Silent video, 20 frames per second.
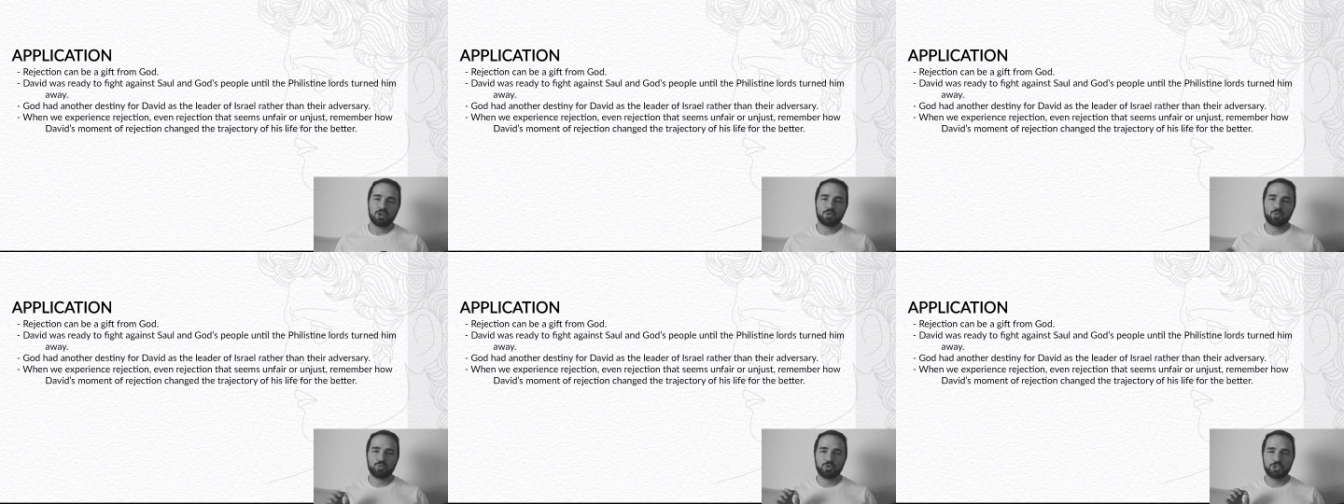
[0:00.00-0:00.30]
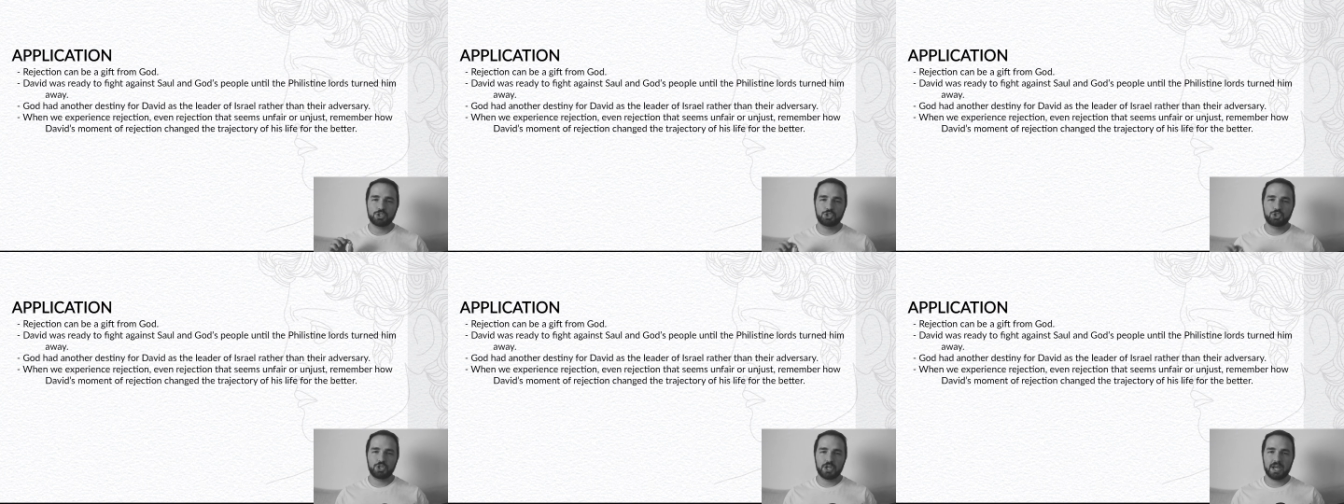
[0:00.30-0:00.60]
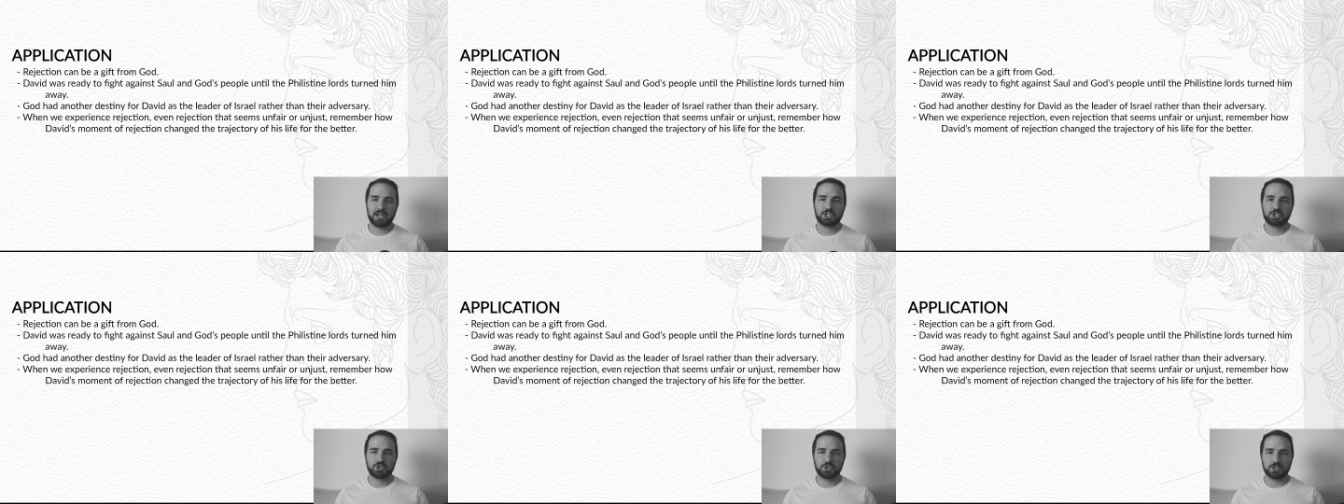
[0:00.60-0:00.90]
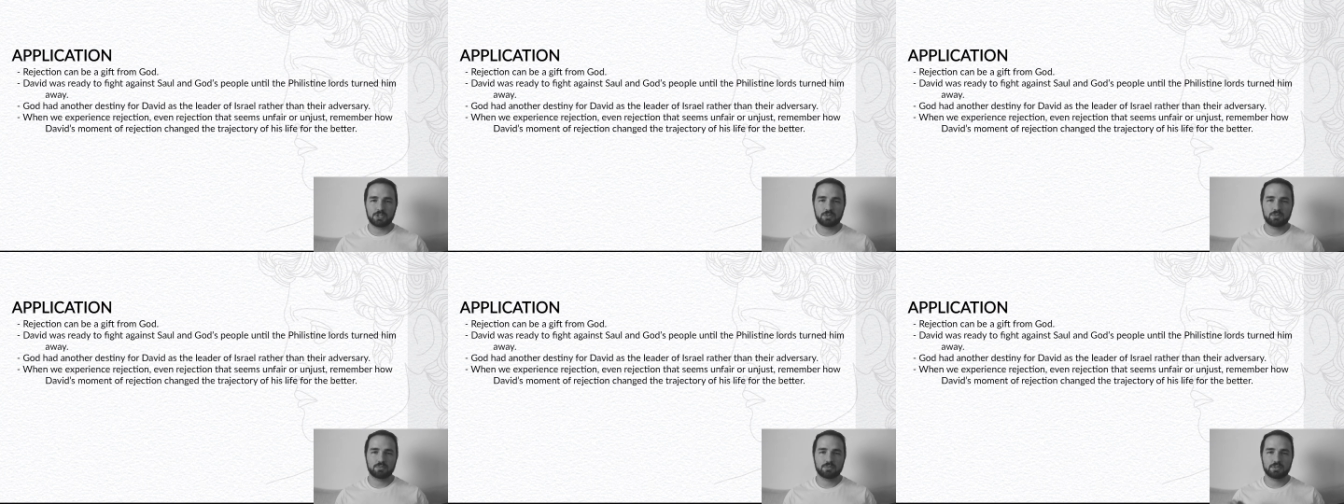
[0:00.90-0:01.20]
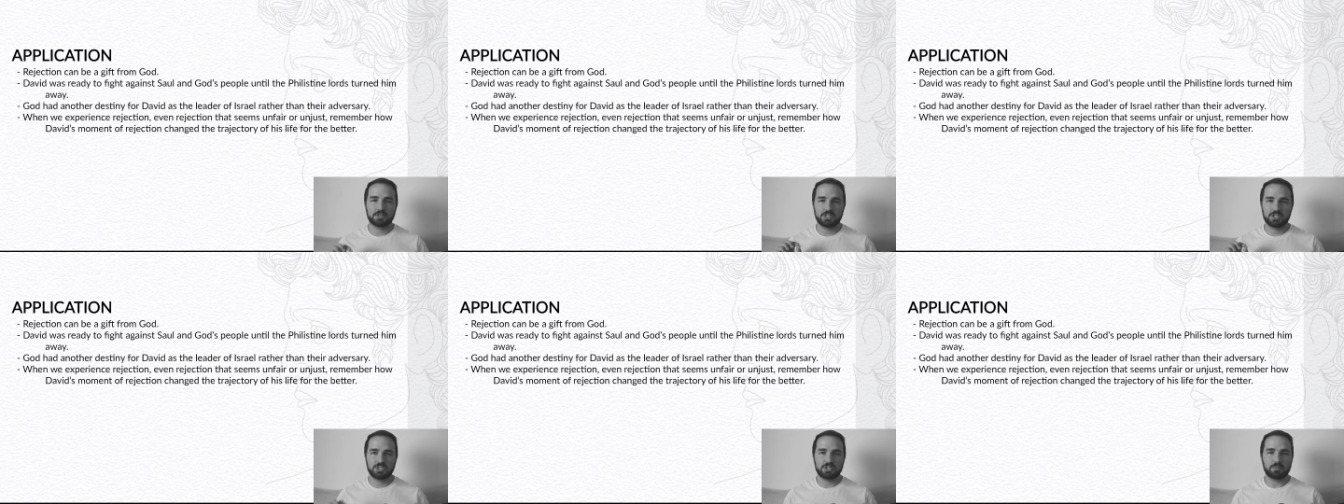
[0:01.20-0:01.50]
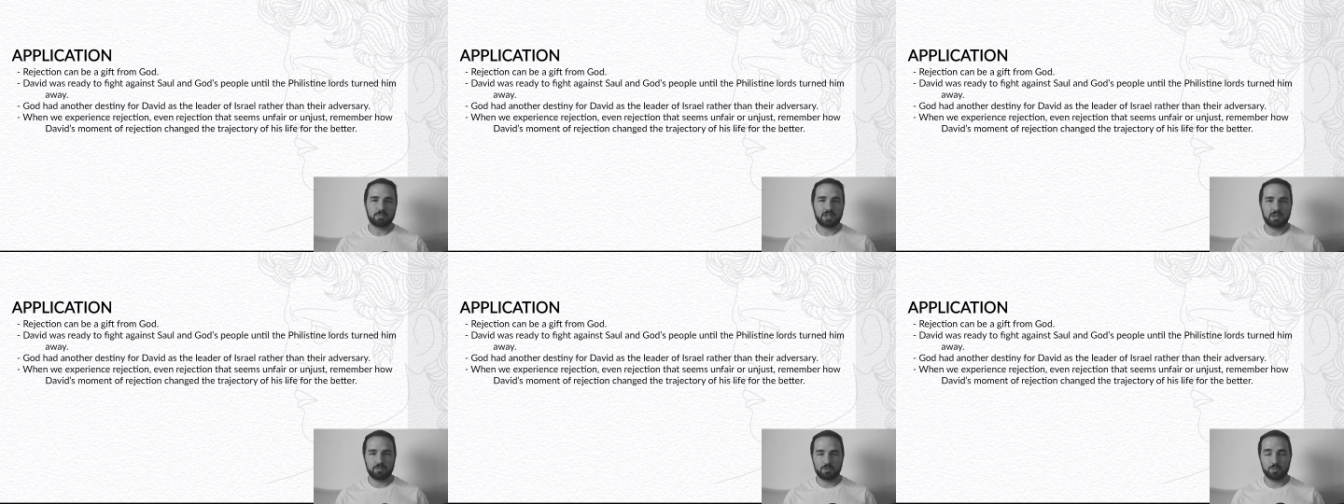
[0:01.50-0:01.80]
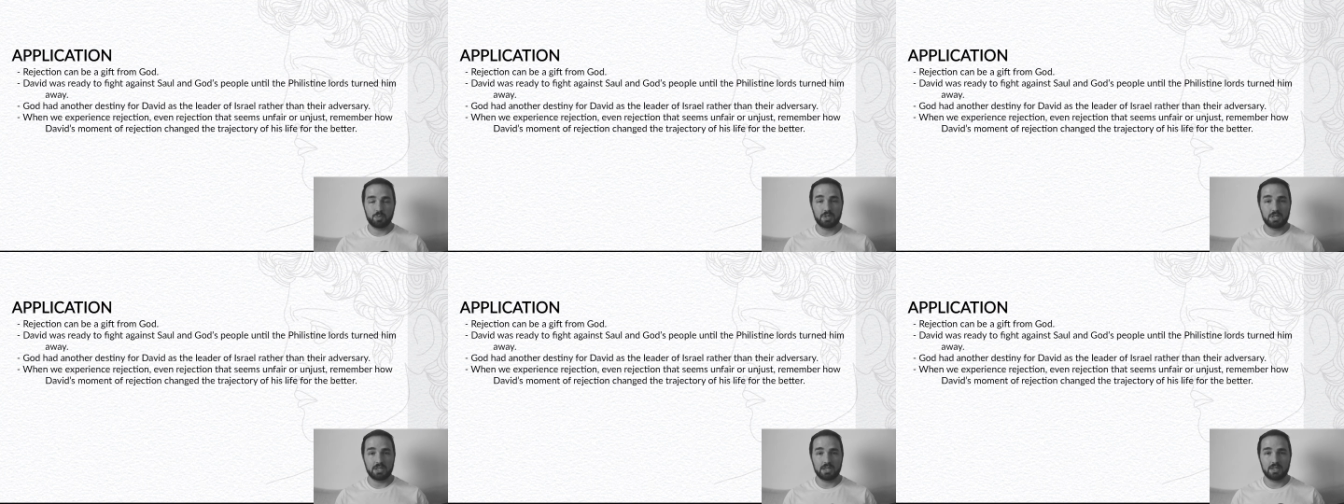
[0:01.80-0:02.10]
Rejection can sometimes
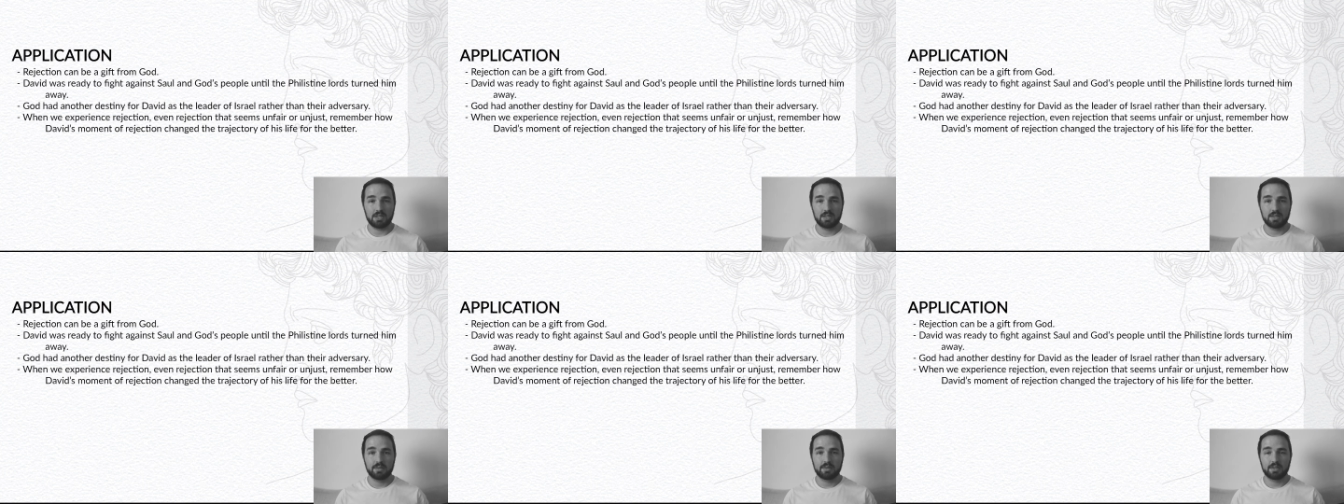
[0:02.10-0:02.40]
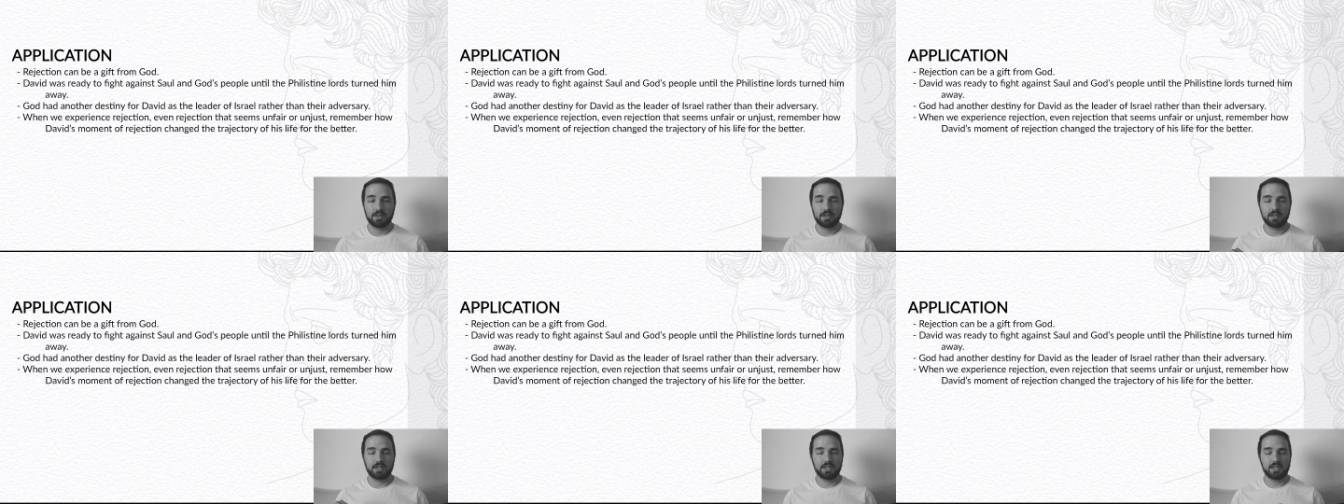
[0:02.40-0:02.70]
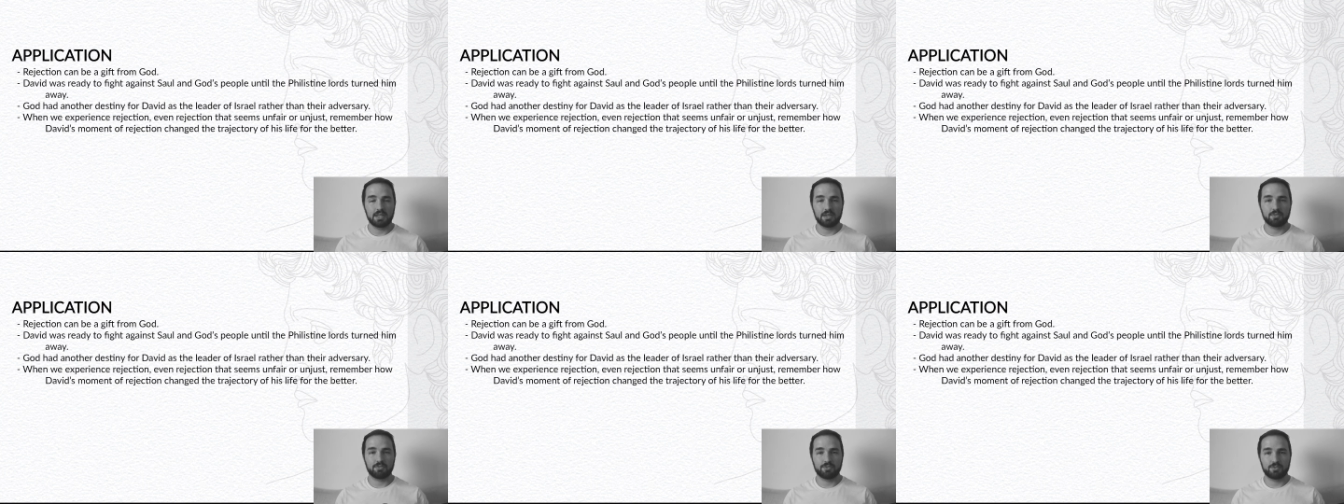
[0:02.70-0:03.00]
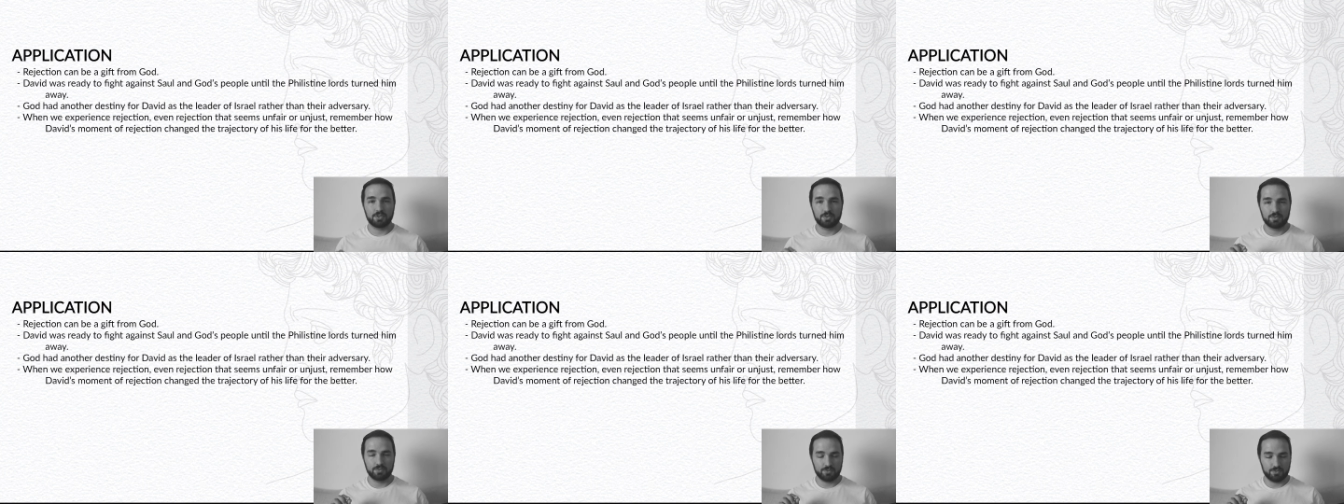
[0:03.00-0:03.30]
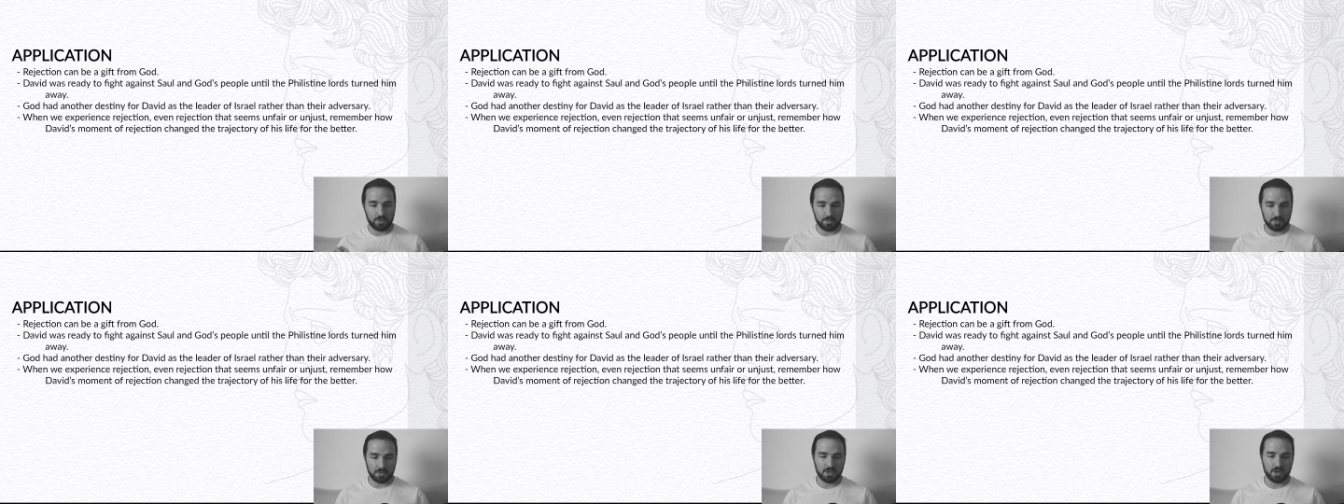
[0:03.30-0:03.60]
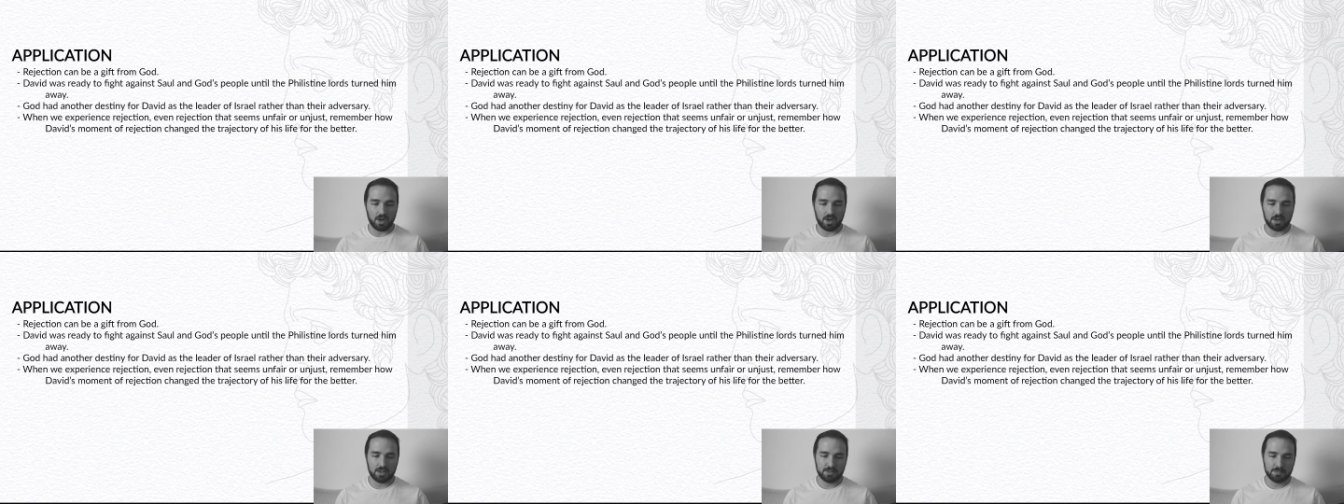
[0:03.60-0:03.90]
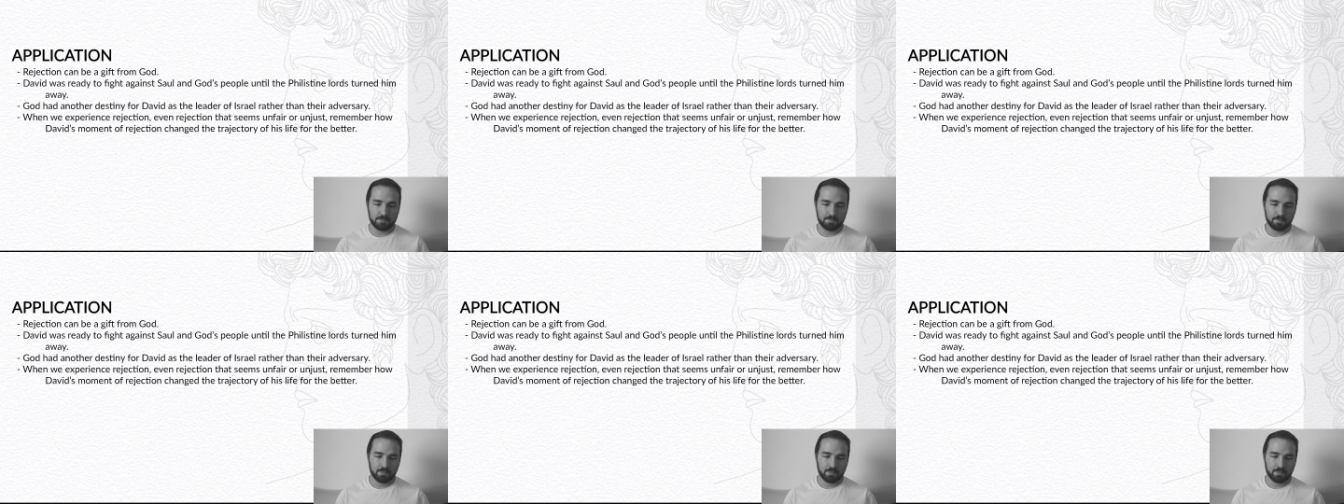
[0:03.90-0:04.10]
be a gift from God.